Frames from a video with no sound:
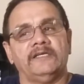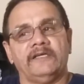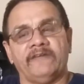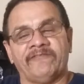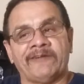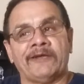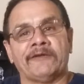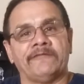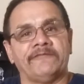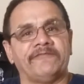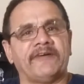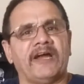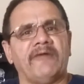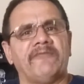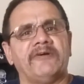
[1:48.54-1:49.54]
if I can
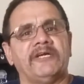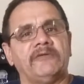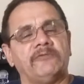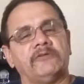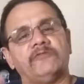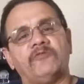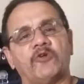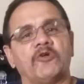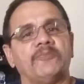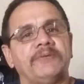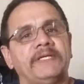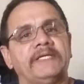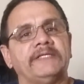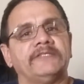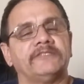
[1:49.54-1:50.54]
find one with 4
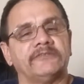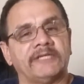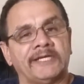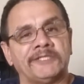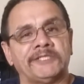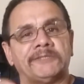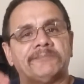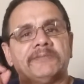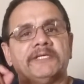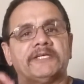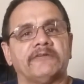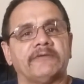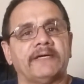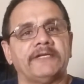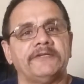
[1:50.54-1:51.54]
pins, so I could just plug
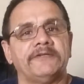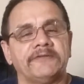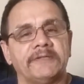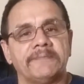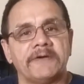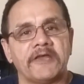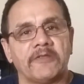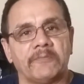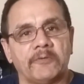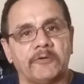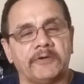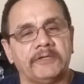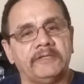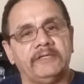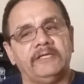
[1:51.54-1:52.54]
it right into the
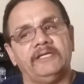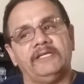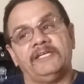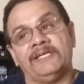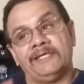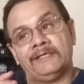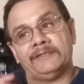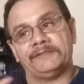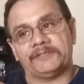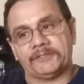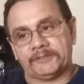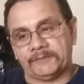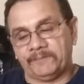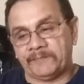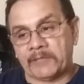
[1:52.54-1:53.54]
motherboard.
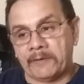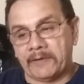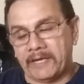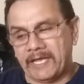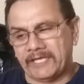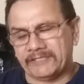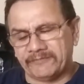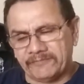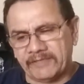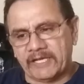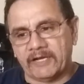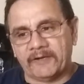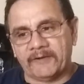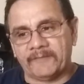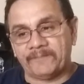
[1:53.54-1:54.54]
So as of
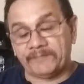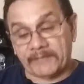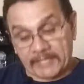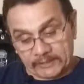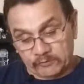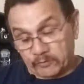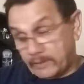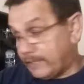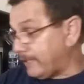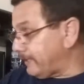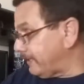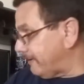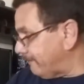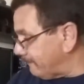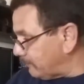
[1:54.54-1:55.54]
now, that's why I
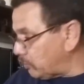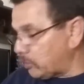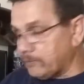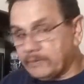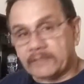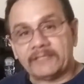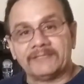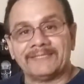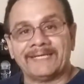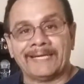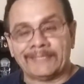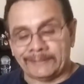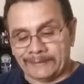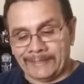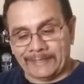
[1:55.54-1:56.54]
have it open, because I had
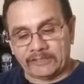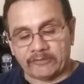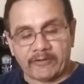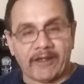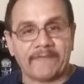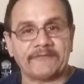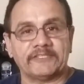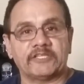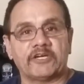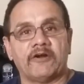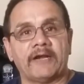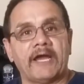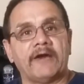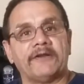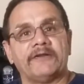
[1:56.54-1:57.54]
to take the graphics
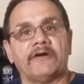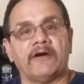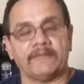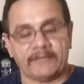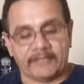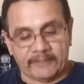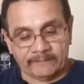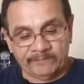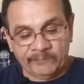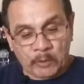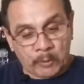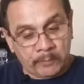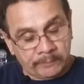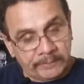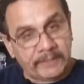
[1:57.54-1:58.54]
card out and all that.
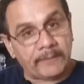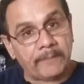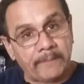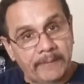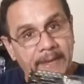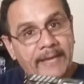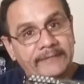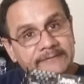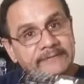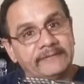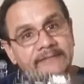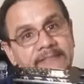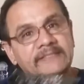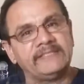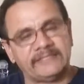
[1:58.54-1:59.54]
But back to
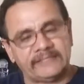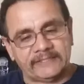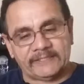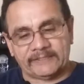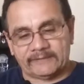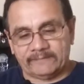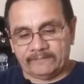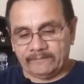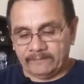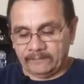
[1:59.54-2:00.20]
this thing.